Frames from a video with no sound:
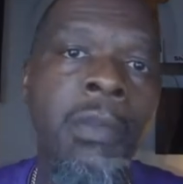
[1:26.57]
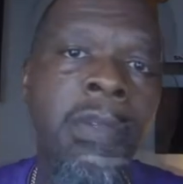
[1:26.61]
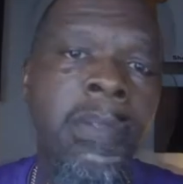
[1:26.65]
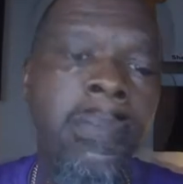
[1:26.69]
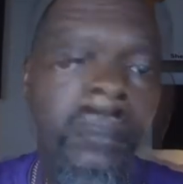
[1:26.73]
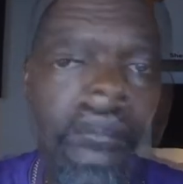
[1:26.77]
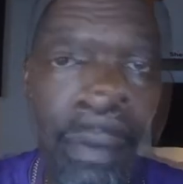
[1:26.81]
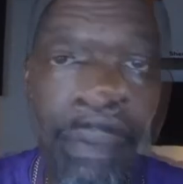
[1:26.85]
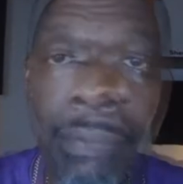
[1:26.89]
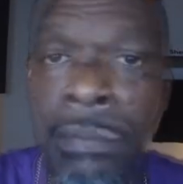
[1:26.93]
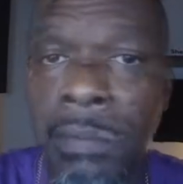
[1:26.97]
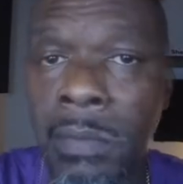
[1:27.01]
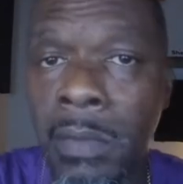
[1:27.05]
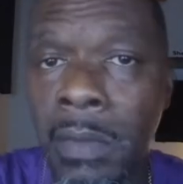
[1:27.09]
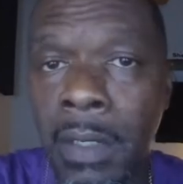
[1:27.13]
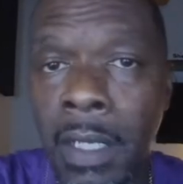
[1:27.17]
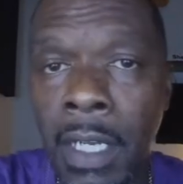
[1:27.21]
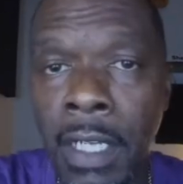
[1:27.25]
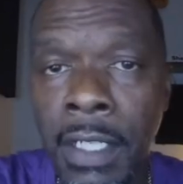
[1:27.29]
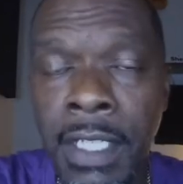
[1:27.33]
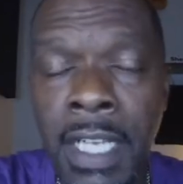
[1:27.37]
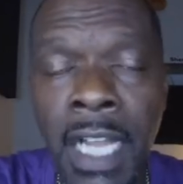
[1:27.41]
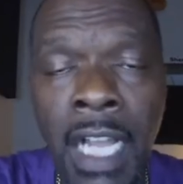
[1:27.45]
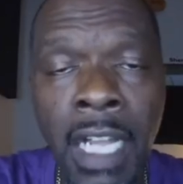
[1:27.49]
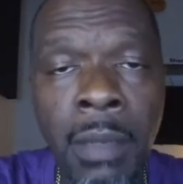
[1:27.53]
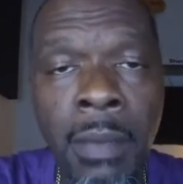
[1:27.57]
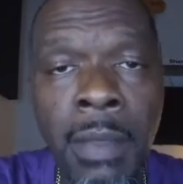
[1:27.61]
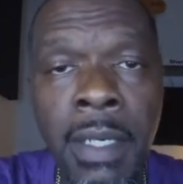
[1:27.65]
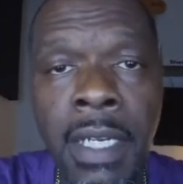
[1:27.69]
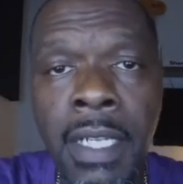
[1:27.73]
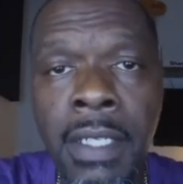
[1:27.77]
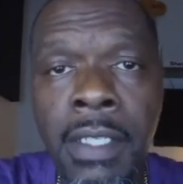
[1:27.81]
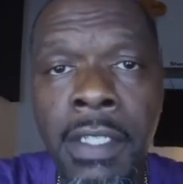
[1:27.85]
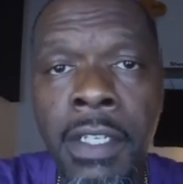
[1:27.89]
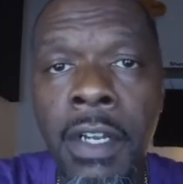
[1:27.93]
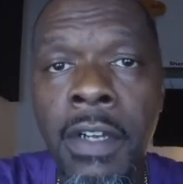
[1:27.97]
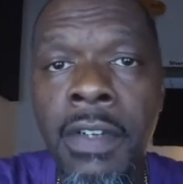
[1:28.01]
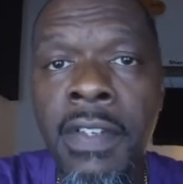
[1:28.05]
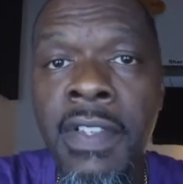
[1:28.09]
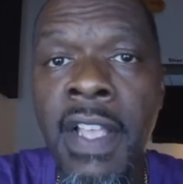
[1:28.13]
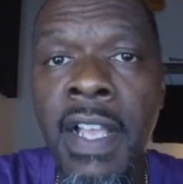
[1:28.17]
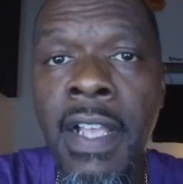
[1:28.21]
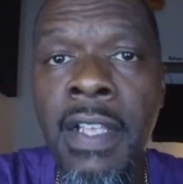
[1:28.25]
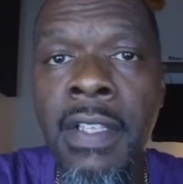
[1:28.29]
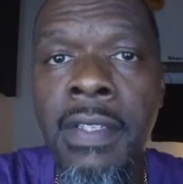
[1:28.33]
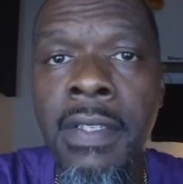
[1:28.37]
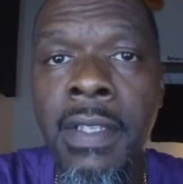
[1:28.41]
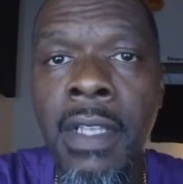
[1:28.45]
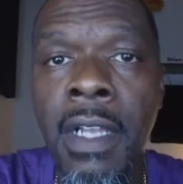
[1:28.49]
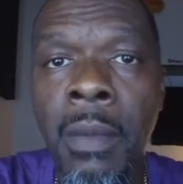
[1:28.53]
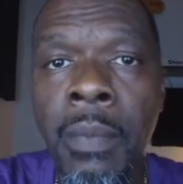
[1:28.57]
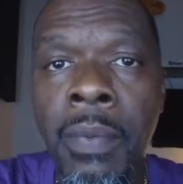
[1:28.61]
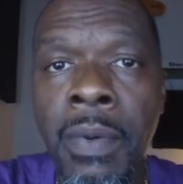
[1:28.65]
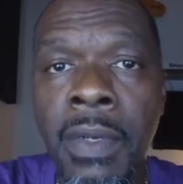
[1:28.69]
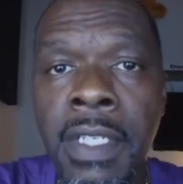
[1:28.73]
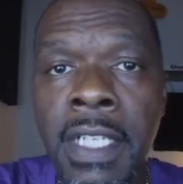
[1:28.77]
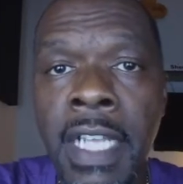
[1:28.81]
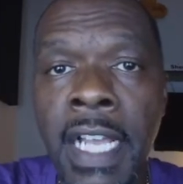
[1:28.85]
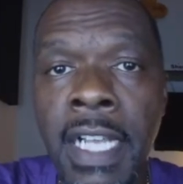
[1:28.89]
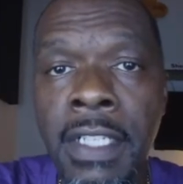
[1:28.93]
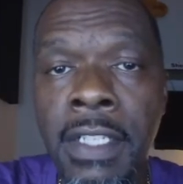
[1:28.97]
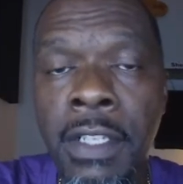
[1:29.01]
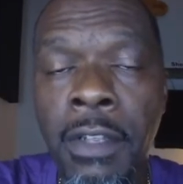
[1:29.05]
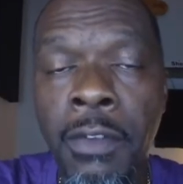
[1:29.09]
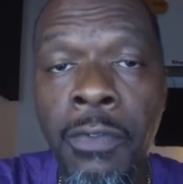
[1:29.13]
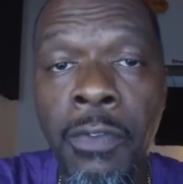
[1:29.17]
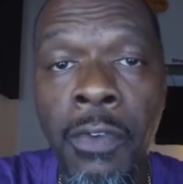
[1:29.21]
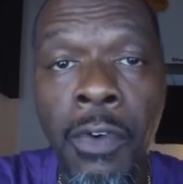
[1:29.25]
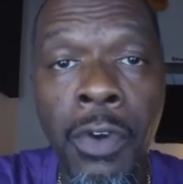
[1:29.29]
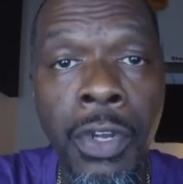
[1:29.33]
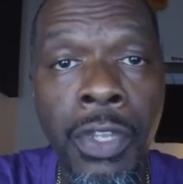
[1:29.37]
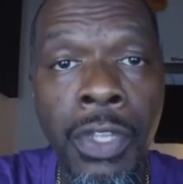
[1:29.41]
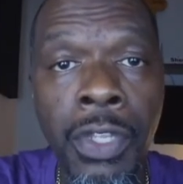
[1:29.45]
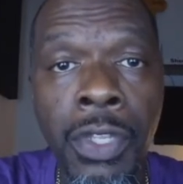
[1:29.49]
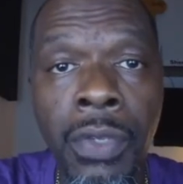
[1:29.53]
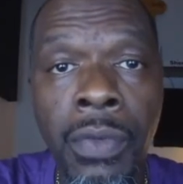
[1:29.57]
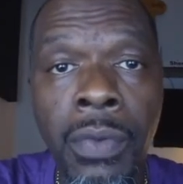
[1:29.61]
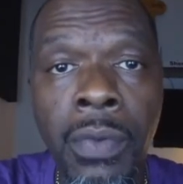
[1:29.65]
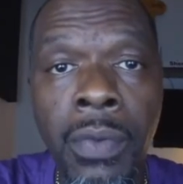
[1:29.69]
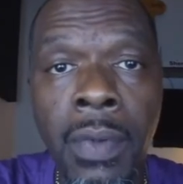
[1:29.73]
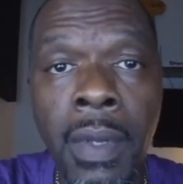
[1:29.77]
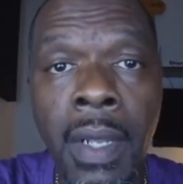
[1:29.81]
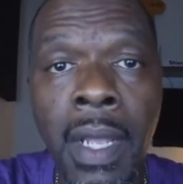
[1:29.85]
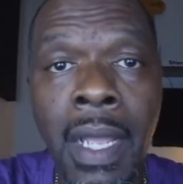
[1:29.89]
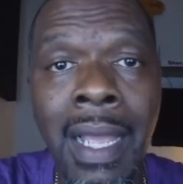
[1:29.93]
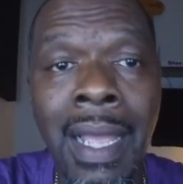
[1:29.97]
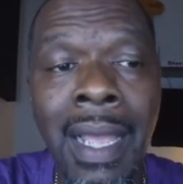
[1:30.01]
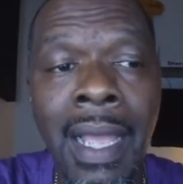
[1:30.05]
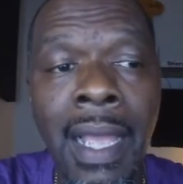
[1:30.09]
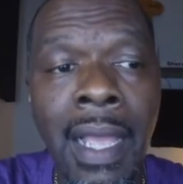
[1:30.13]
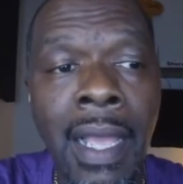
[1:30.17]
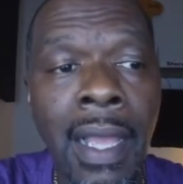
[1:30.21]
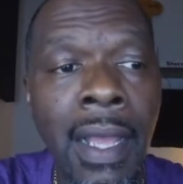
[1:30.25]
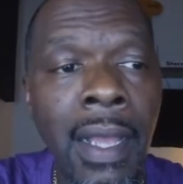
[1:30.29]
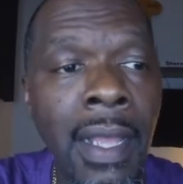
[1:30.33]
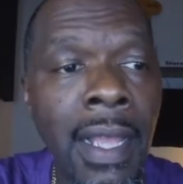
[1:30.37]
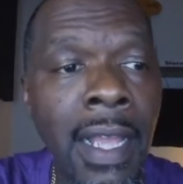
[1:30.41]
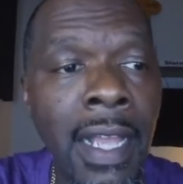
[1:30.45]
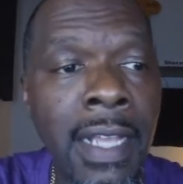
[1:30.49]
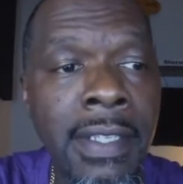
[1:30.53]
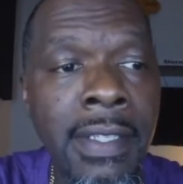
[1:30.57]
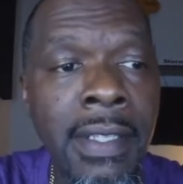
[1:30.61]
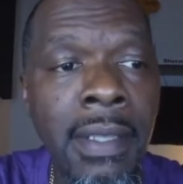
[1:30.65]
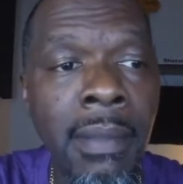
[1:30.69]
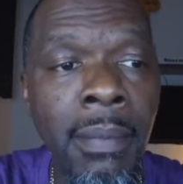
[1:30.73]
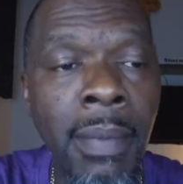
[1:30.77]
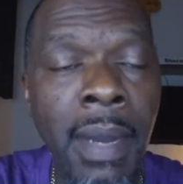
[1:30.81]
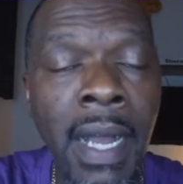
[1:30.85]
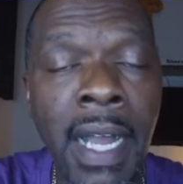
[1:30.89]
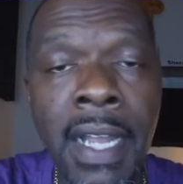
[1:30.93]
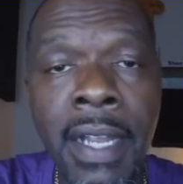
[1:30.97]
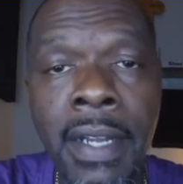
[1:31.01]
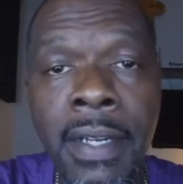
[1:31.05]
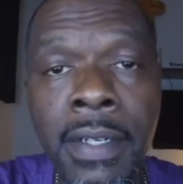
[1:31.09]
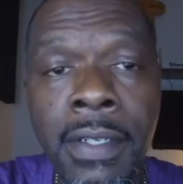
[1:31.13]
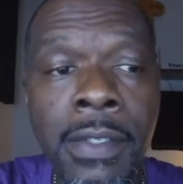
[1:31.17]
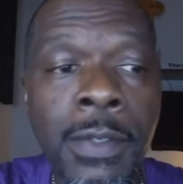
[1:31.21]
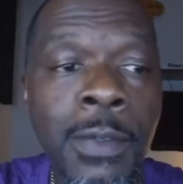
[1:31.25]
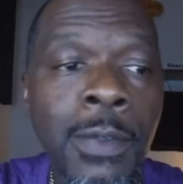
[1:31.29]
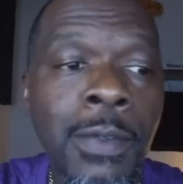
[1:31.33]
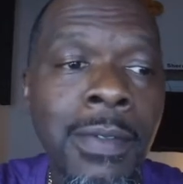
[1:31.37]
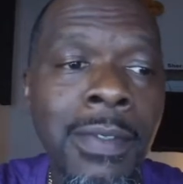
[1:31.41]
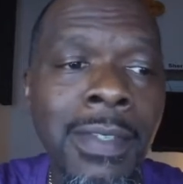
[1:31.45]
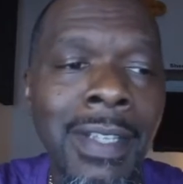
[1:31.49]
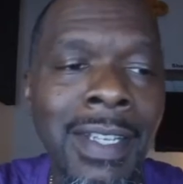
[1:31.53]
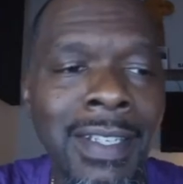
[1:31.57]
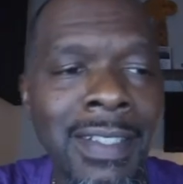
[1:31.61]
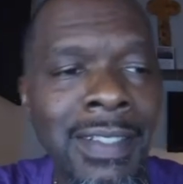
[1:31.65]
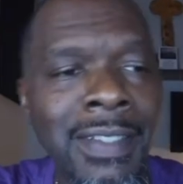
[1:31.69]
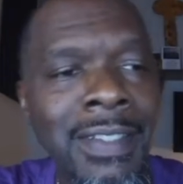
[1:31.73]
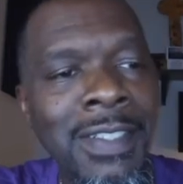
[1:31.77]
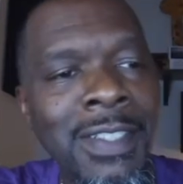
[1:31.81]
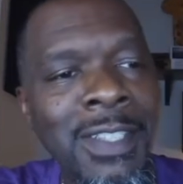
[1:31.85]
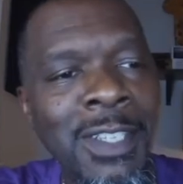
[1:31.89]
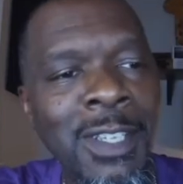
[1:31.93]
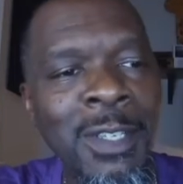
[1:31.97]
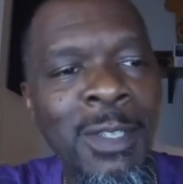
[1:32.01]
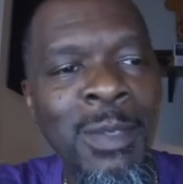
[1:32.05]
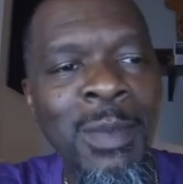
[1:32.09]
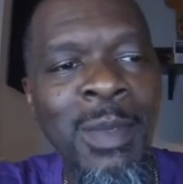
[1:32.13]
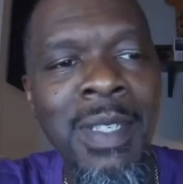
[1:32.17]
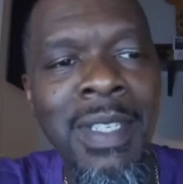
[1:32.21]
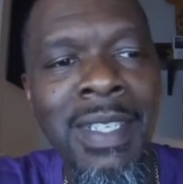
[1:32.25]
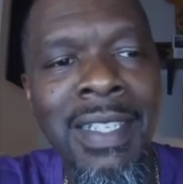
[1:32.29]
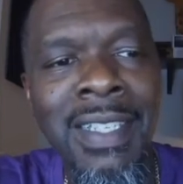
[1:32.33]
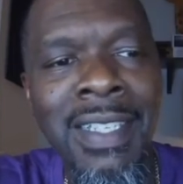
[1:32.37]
It's a document that serves as a protector for you as the buyer. Excuse me.